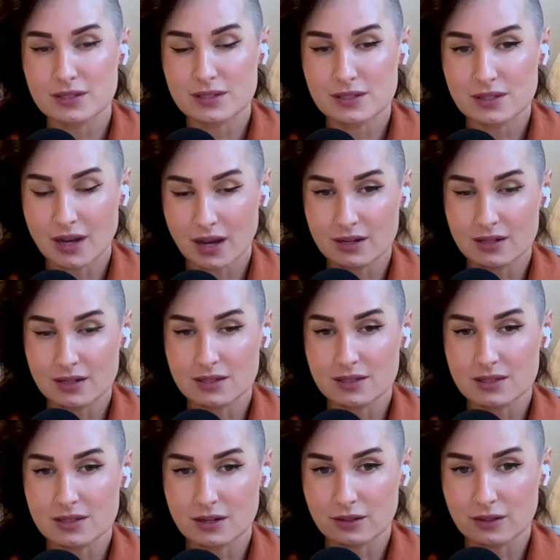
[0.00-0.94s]
not
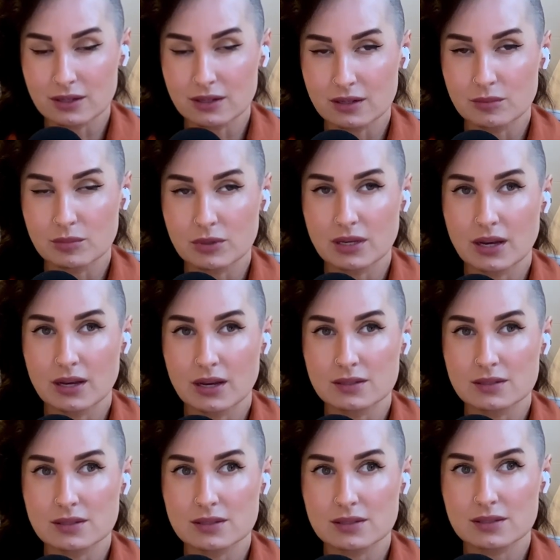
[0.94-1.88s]
necessarily going to be
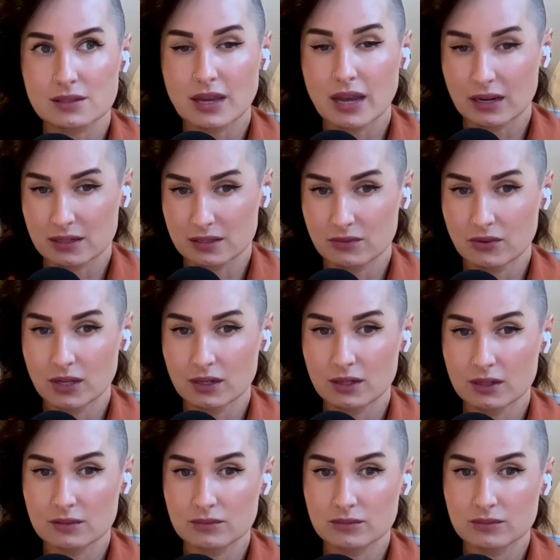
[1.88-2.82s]
as
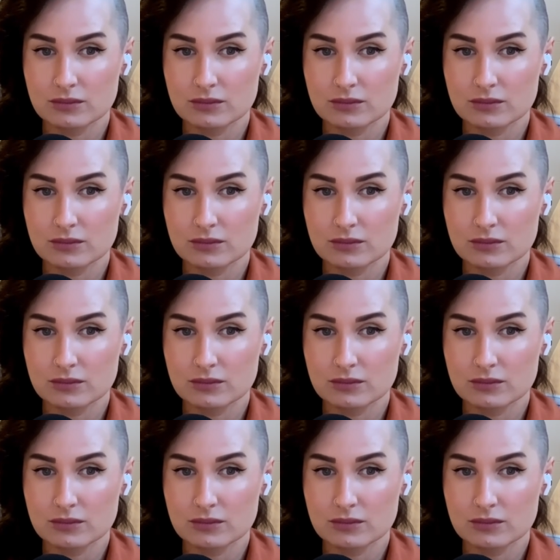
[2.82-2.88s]
activated,